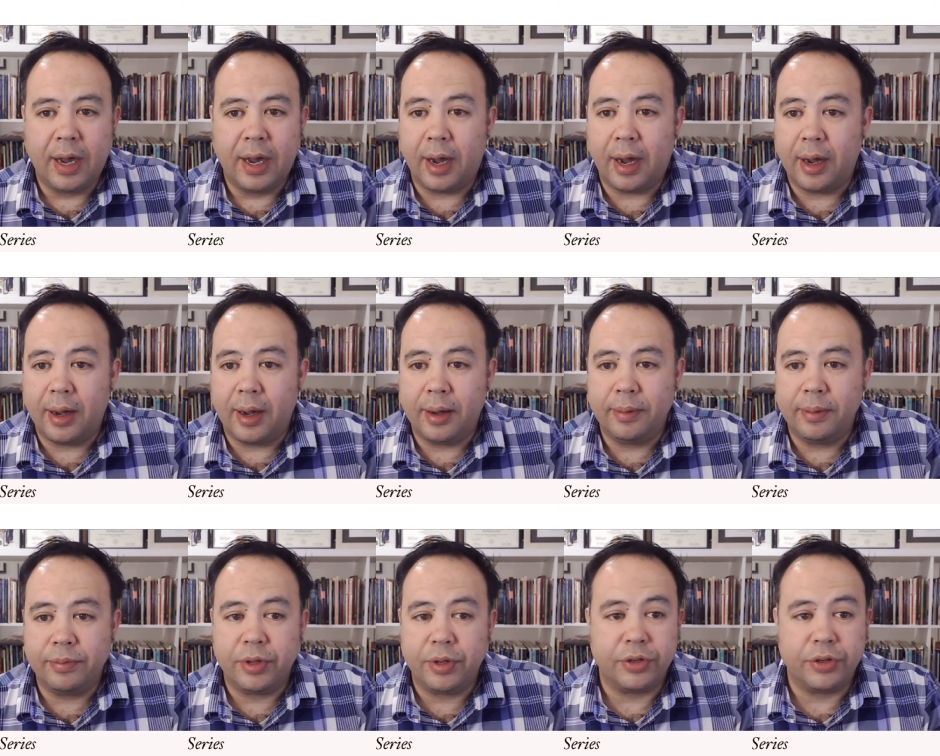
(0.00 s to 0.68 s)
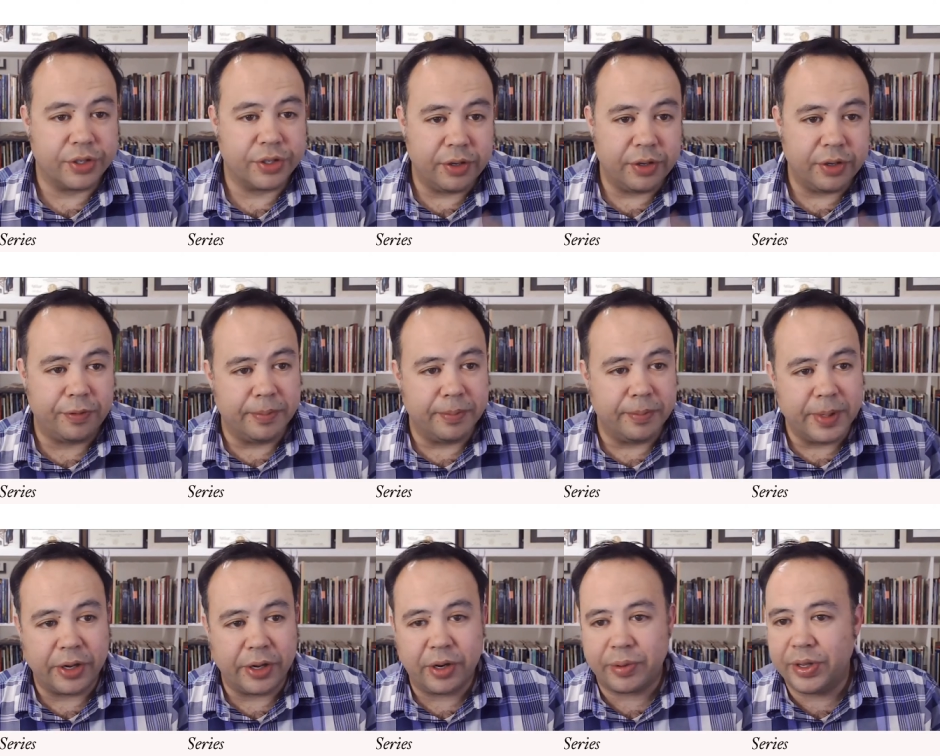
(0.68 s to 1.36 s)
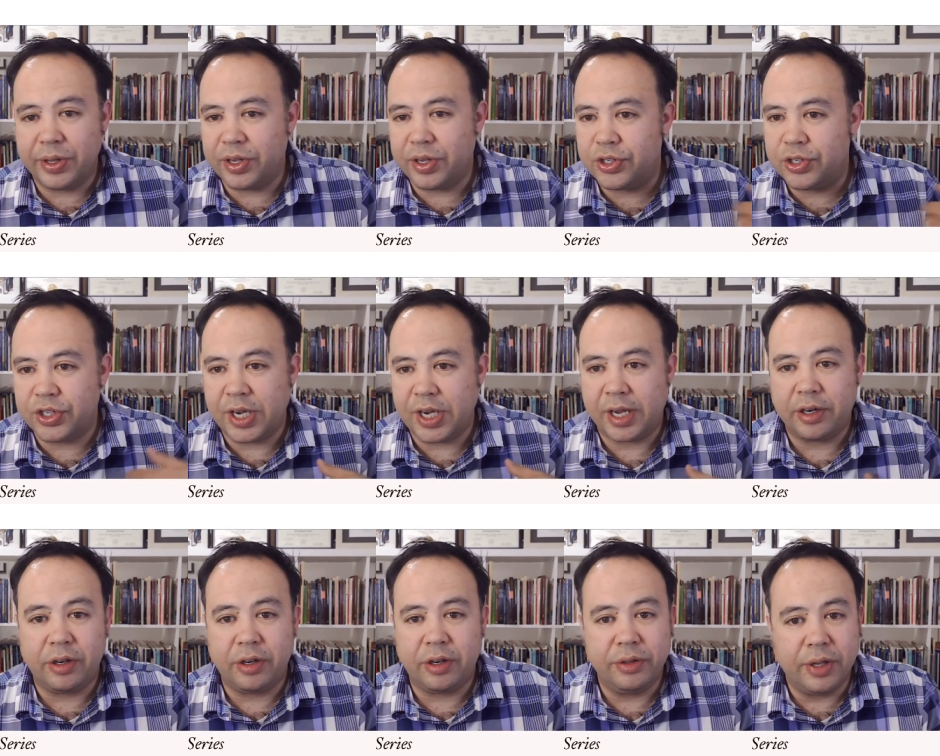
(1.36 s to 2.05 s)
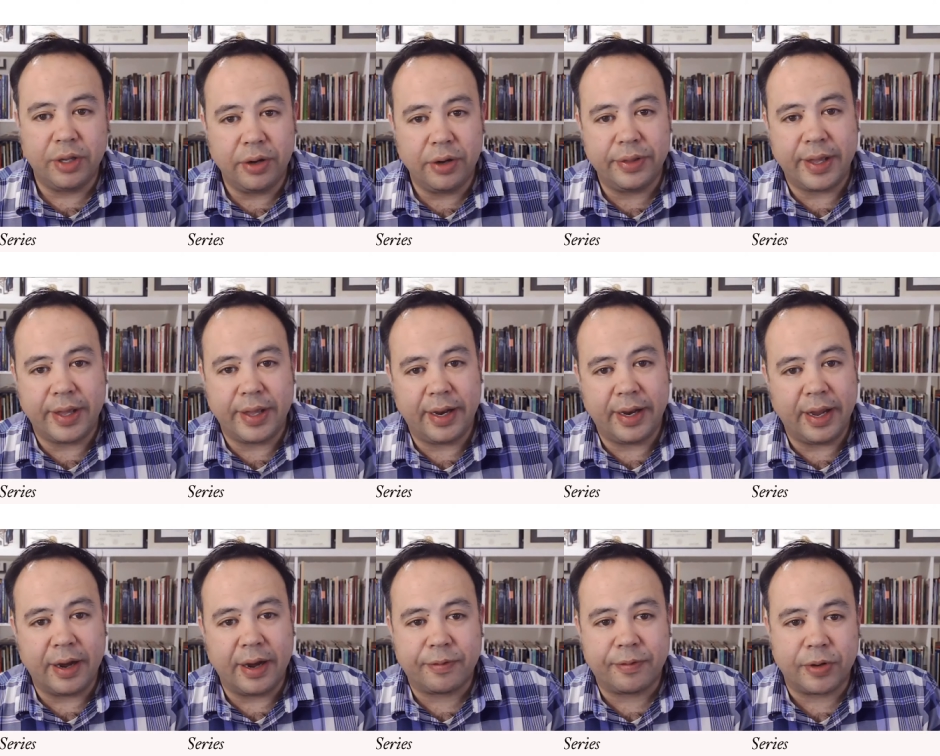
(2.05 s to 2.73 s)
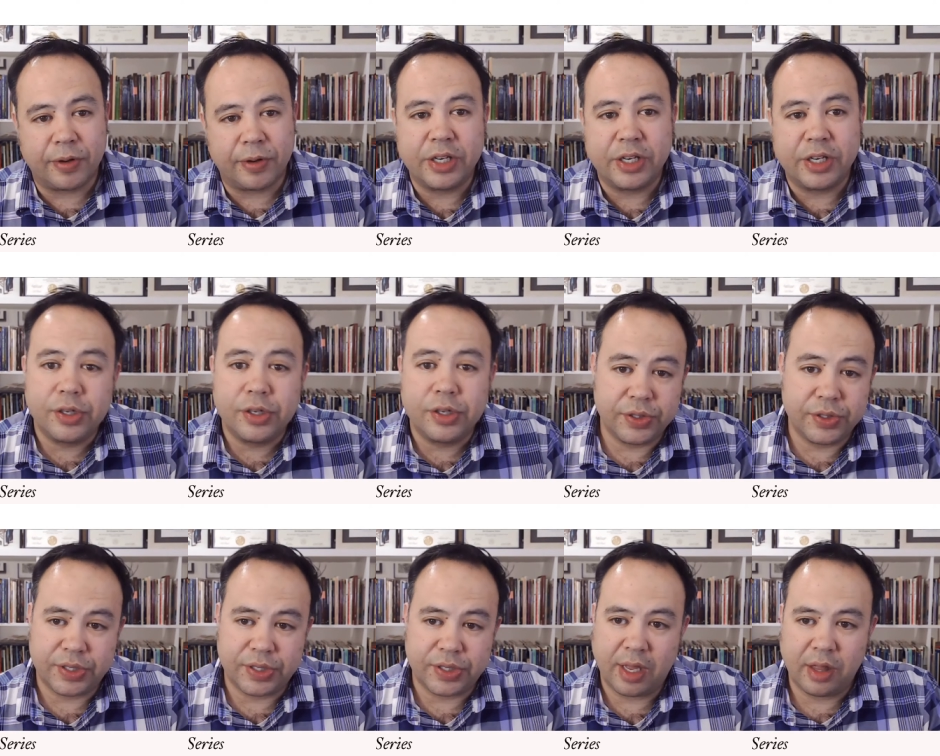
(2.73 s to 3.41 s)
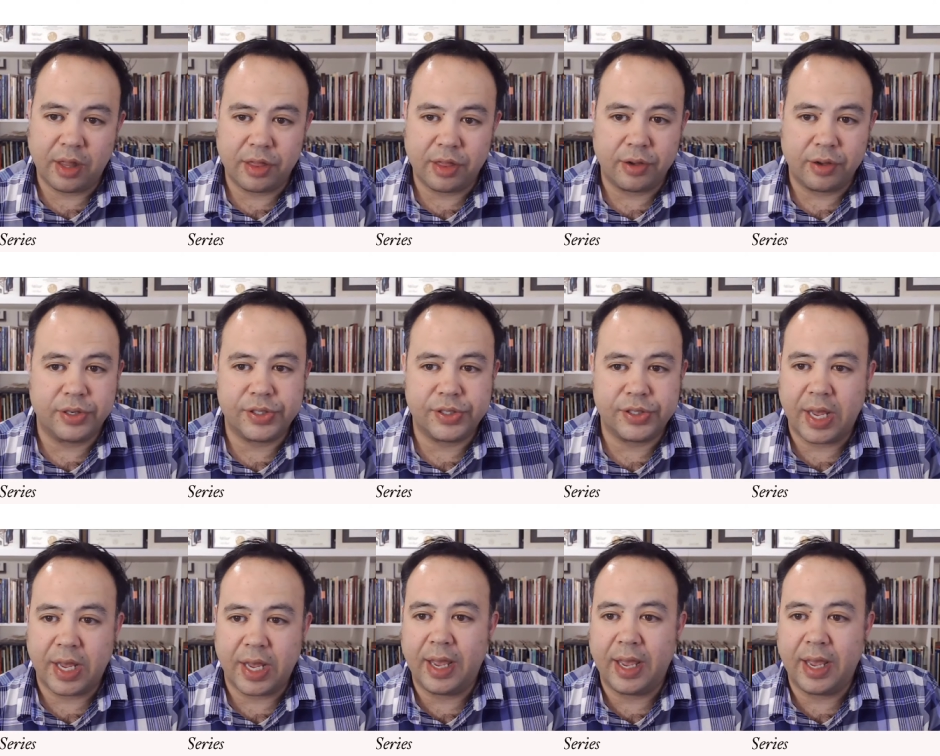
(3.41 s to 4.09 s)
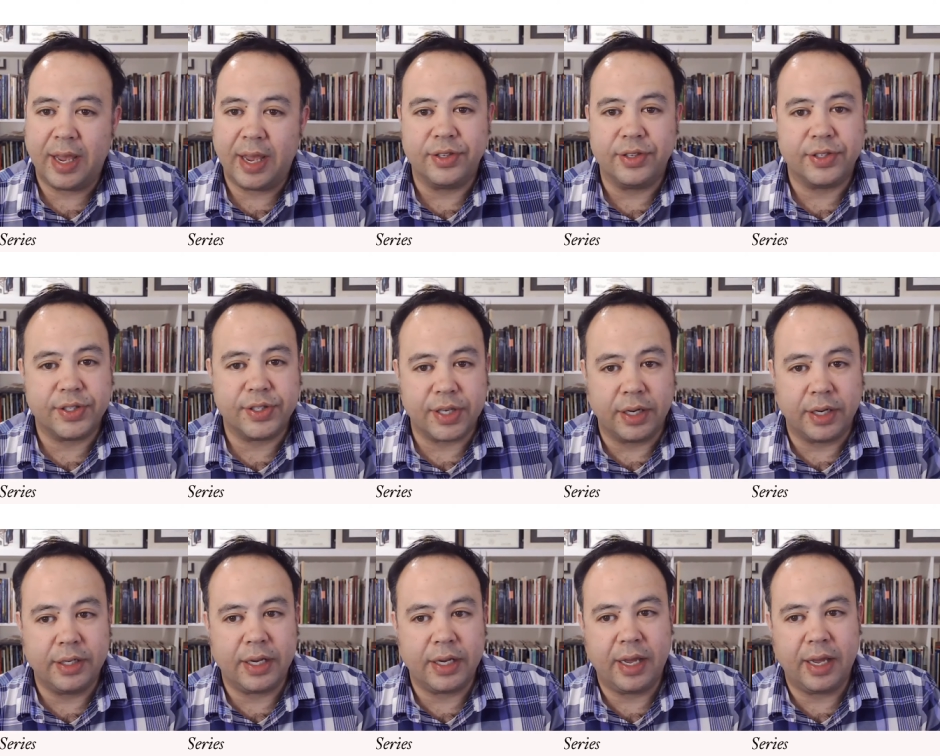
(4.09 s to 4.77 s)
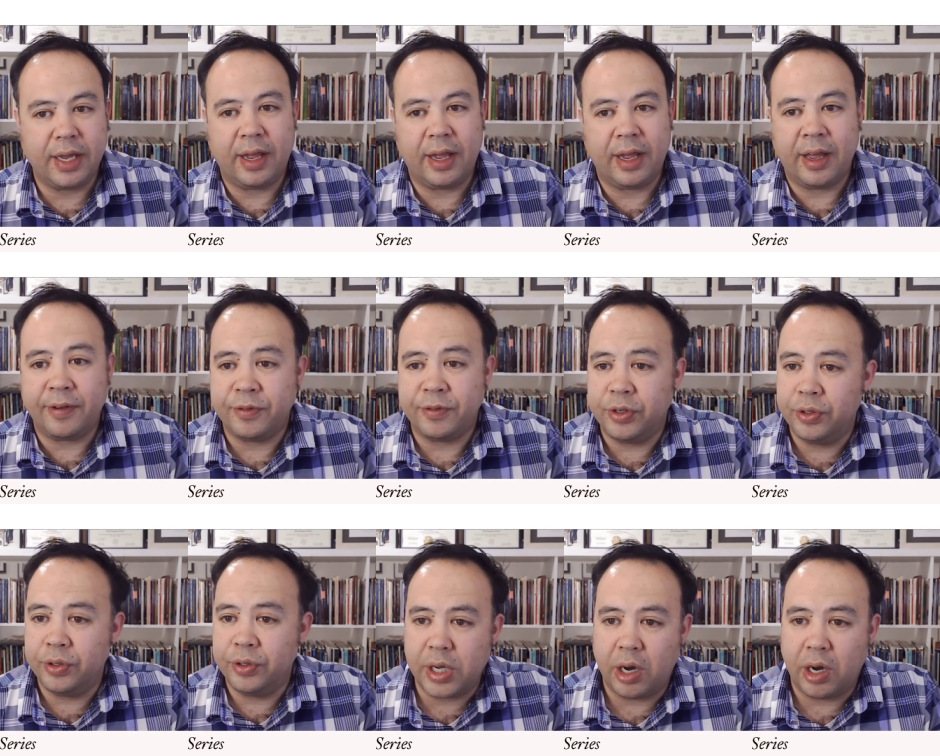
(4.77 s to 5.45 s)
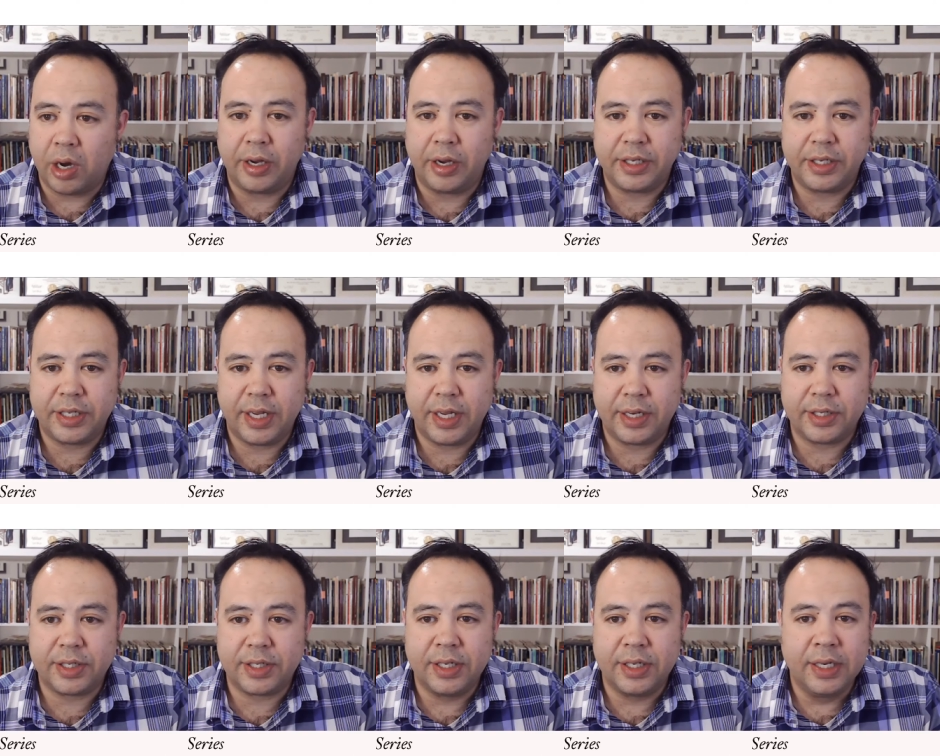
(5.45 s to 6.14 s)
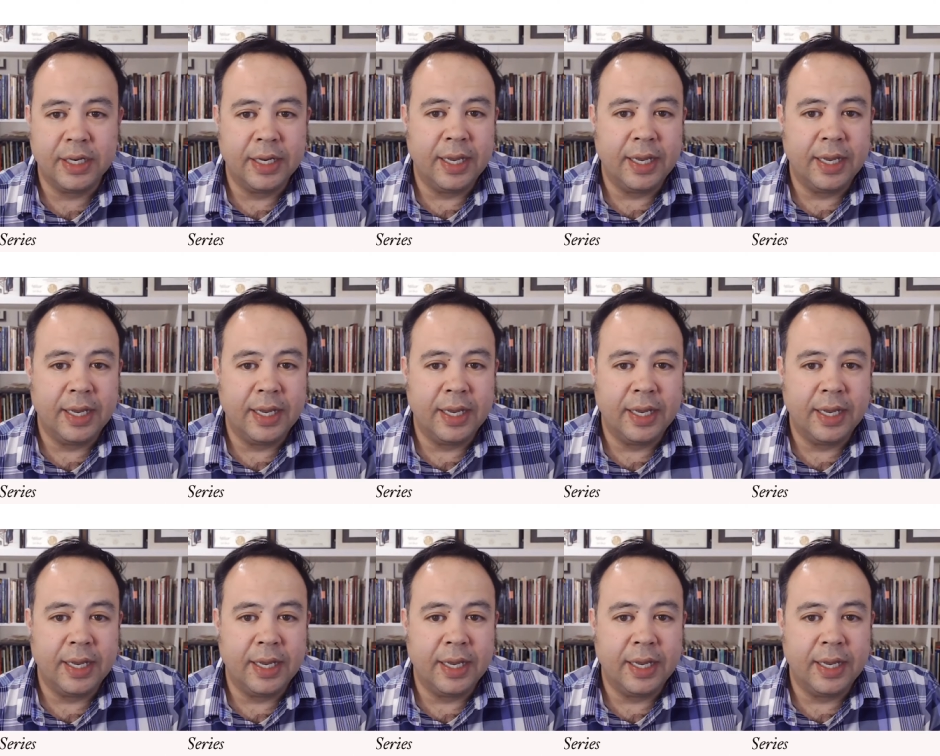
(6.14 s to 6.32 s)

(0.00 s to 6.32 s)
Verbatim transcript: Um, those of you familiar with this channel know that every Tuesday, Thursday, and Sunday I have new content.